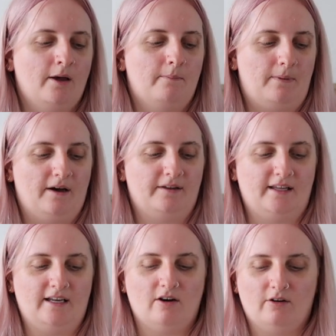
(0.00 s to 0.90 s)
But
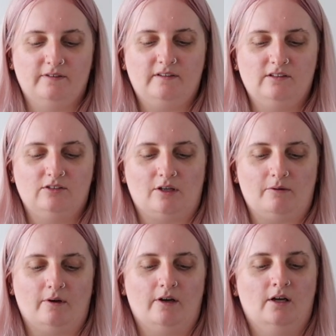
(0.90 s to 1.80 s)
they obviously
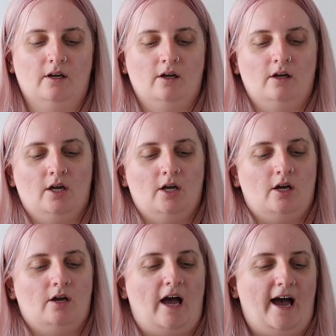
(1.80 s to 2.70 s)
do
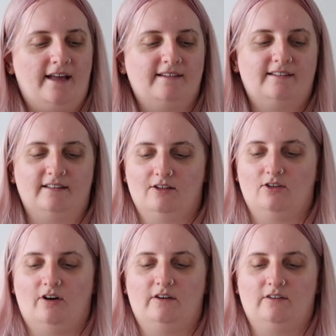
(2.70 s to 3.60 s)
hand
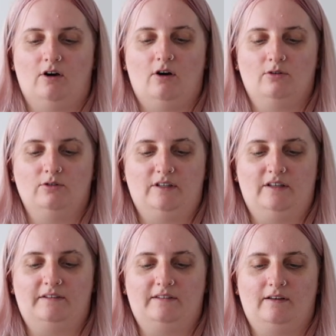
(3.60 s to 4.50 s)
sanitizer
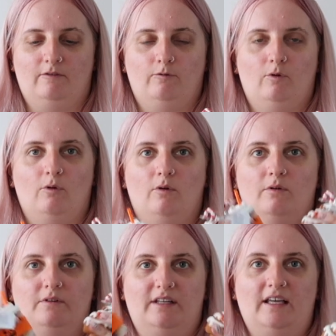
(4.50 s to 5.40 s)
holders
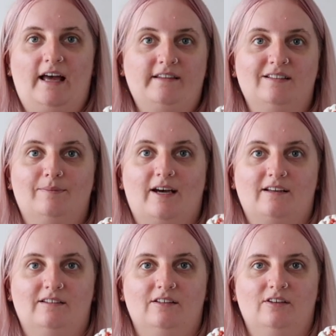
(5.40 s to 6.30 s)
for the
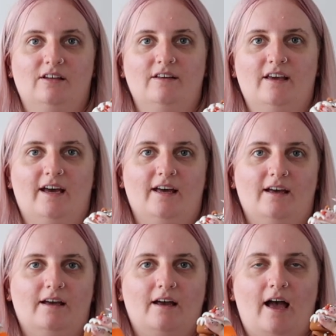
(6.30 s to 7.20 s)
anti-bacs that you can get,
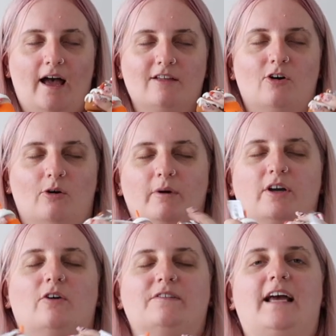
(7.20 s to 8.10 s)
and oh my
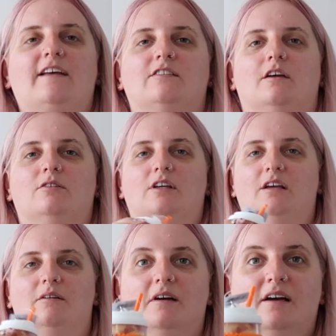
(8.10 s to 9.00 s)
god, they're so
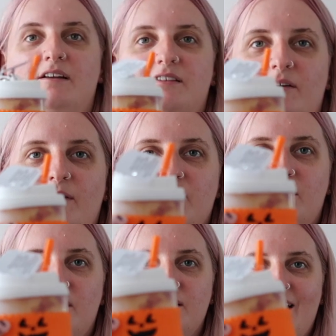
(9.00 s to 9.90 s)
cute. So I
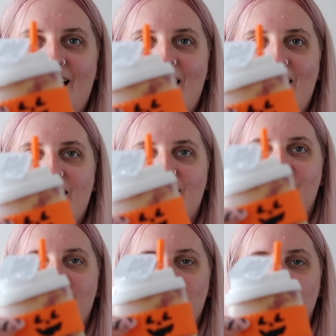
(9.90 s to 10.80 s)
got a little